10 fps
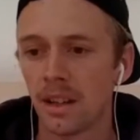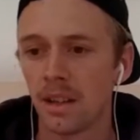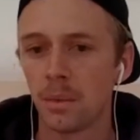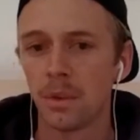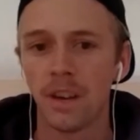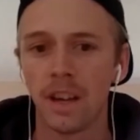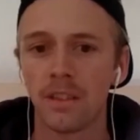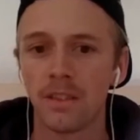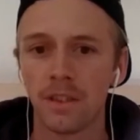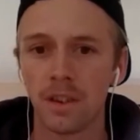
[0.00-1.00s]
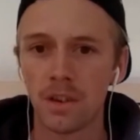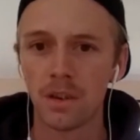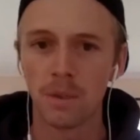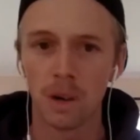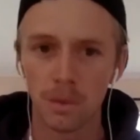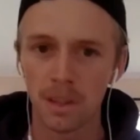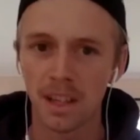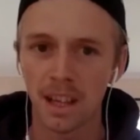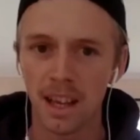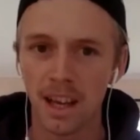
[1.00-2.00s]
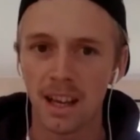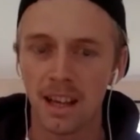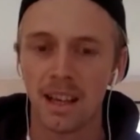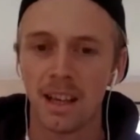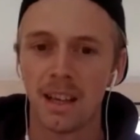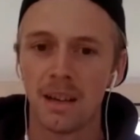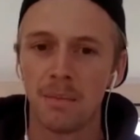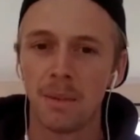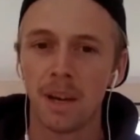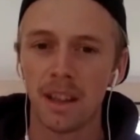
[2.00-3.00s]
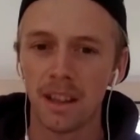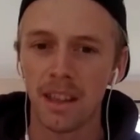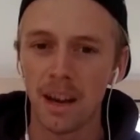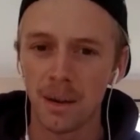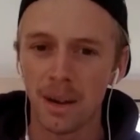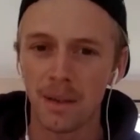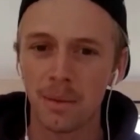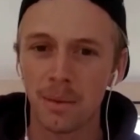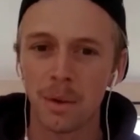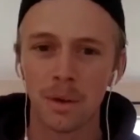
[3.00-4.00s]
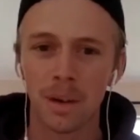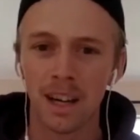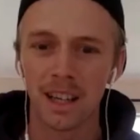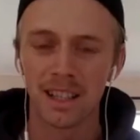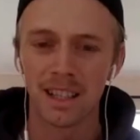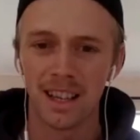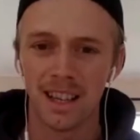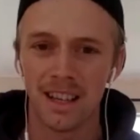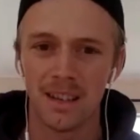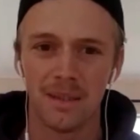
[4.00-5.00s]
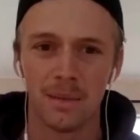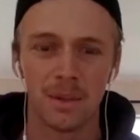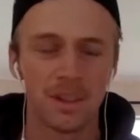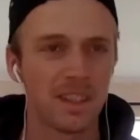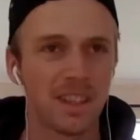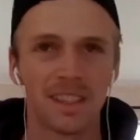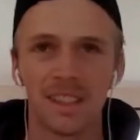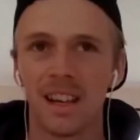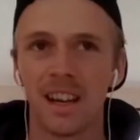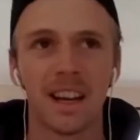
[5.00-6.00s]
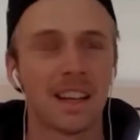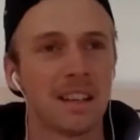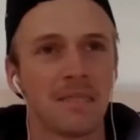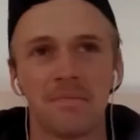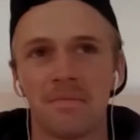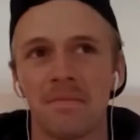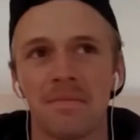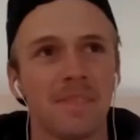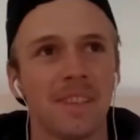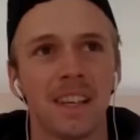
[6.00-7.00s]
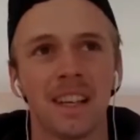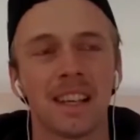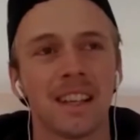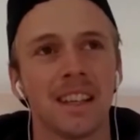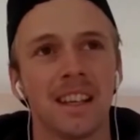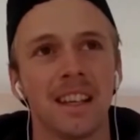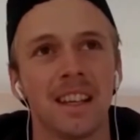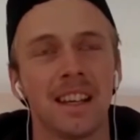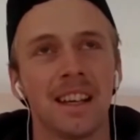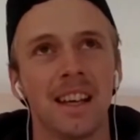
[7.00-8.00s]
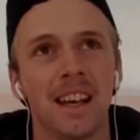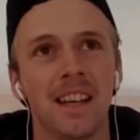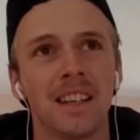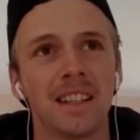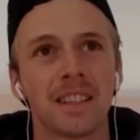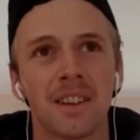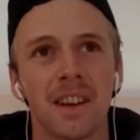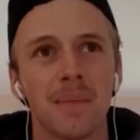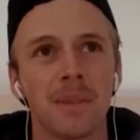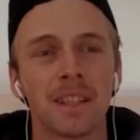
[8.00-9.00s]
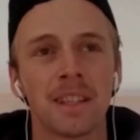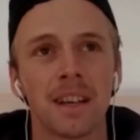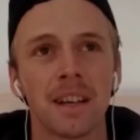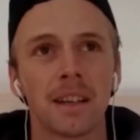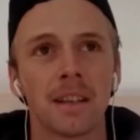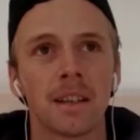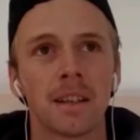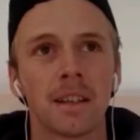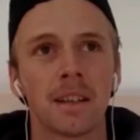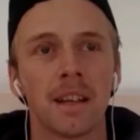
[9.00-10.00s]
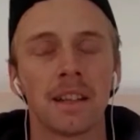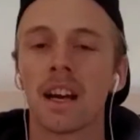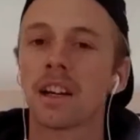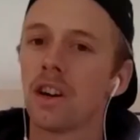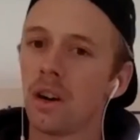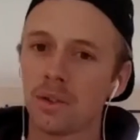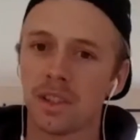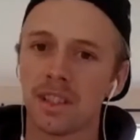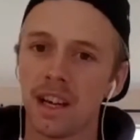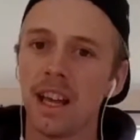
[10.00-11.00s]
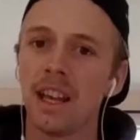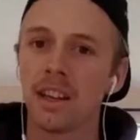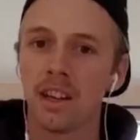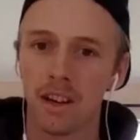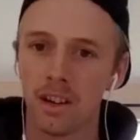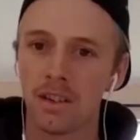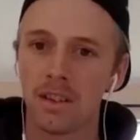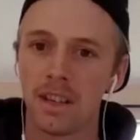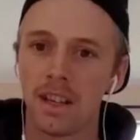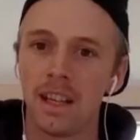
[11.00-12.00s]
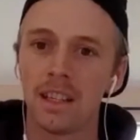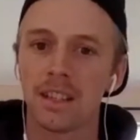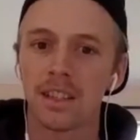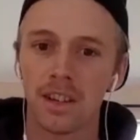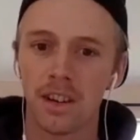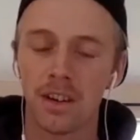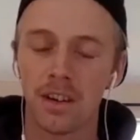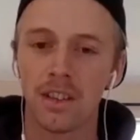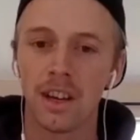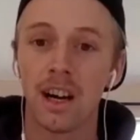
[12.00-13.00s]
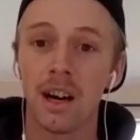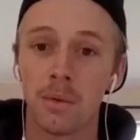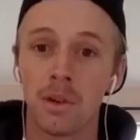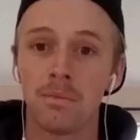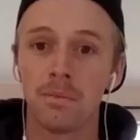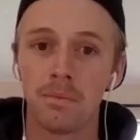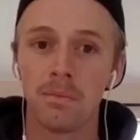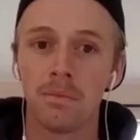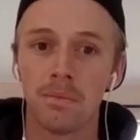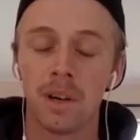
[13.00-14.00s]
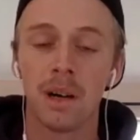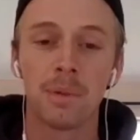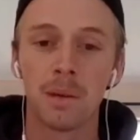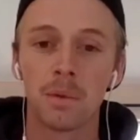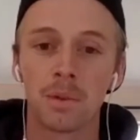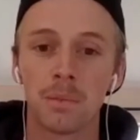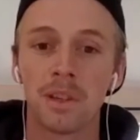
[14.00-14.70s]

we've had a few moments like that, but I think that one, when we were writing together, was just like, how do you describe it? It's like God was just like, here you go, here's a song that I want my people to be